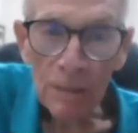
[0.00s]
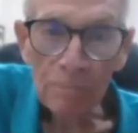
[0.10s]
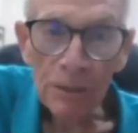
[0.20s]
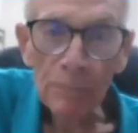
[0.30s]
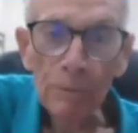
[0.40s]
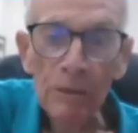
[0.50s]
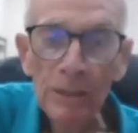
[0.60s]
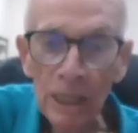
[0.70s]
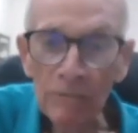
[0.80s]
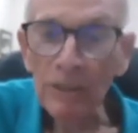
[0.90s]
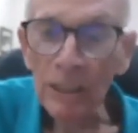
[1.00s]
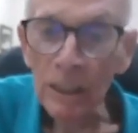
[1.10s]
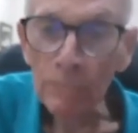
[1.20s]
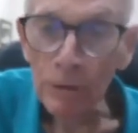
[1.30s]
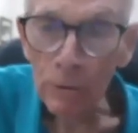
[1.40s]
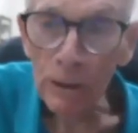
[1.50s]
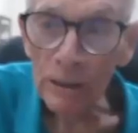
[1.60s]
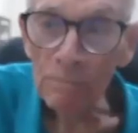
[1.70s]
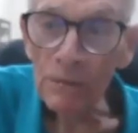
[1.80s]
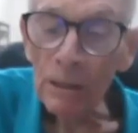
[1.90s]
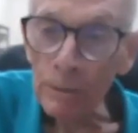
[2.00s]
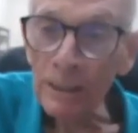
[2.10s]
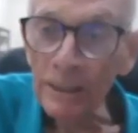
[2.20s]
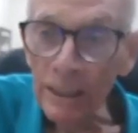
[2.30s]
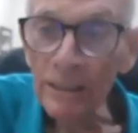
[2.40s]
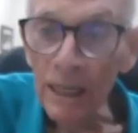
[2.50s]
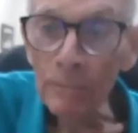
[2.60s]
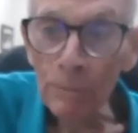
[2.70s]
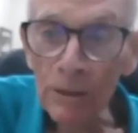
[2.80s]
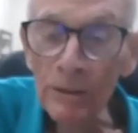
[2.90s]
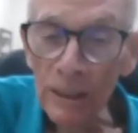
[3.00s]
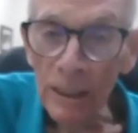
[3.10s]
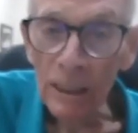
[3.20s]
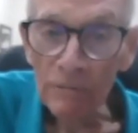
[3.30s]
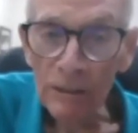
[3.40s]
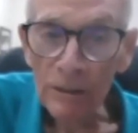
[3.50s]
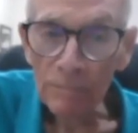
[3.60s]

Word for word: It burned everything up to it but it did not burn the convent.